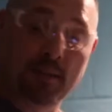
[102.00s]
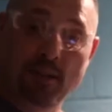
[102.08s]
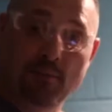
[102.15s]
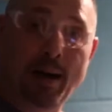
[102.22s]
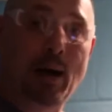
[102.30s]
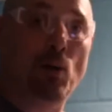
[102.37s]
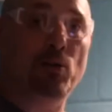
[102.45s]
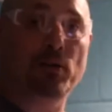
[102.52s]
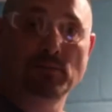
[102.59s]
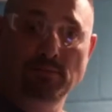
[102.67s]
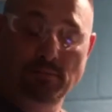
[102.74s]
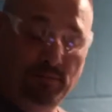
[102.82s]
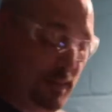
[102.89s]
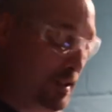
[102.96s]
self-powered
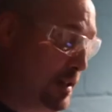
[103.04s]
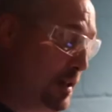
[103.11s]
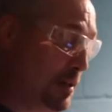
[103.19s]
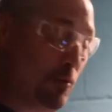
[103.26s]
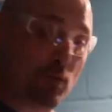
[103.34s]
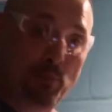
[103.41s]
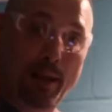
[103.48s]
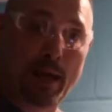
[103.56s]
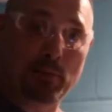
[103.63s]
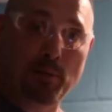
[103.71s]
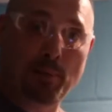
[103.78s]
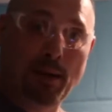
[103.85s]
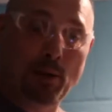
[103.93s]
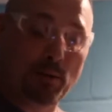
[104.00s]
or
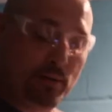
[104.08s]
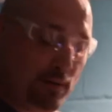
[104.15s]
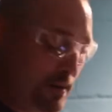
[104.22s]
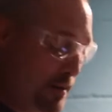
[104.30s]
battery powered.